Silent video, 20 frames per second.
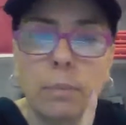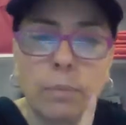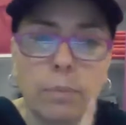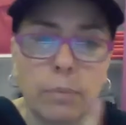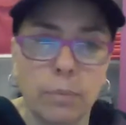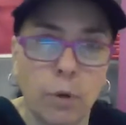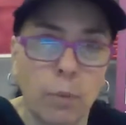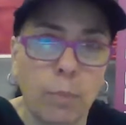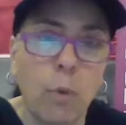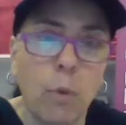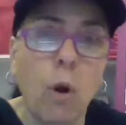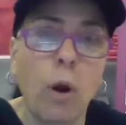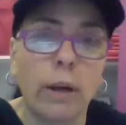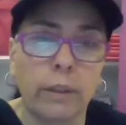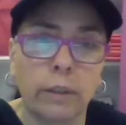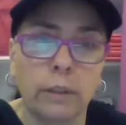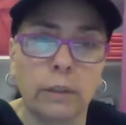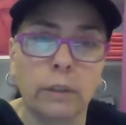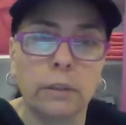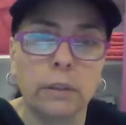your
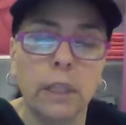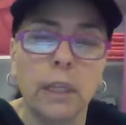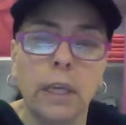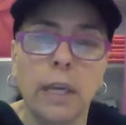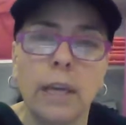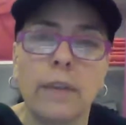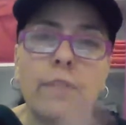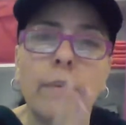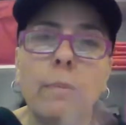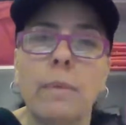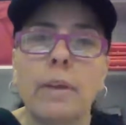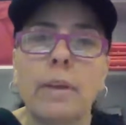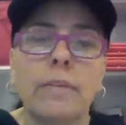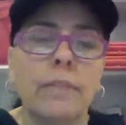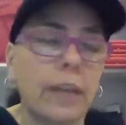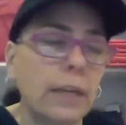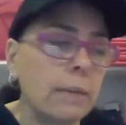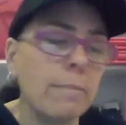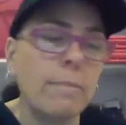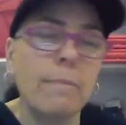partner. If
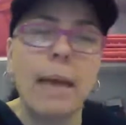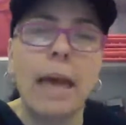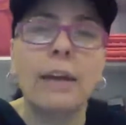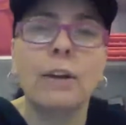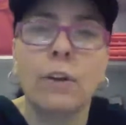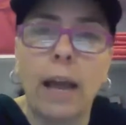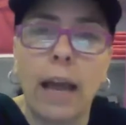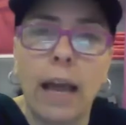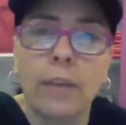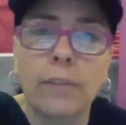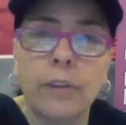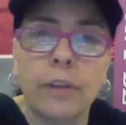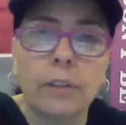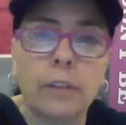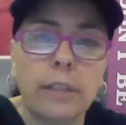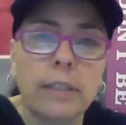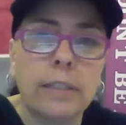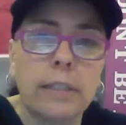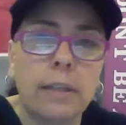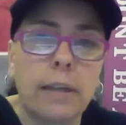any men are out there
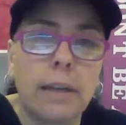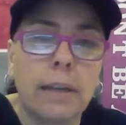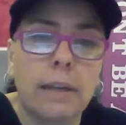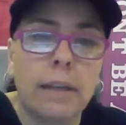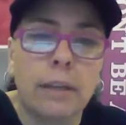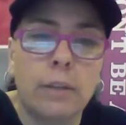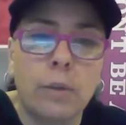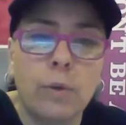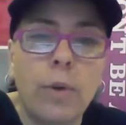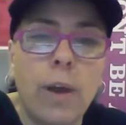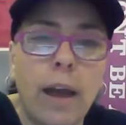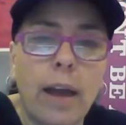listening and